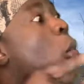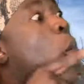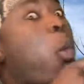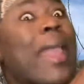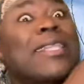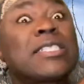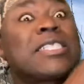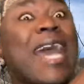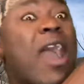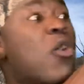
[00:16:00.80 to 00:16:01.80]
went
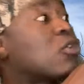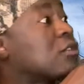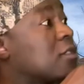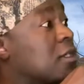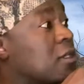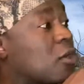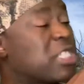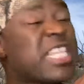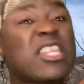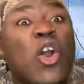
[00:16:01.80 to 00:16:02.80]
down
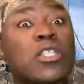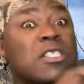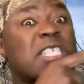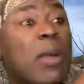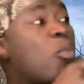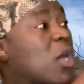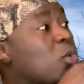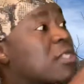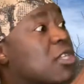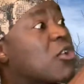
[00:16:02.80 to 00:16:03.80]
because he thought someone
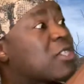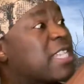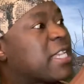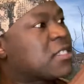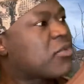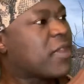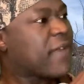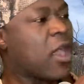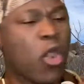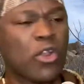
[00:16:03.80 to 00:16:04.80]
was crossing his
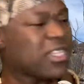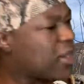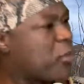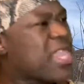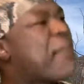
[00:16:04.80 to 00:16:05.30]
river. Orebonyang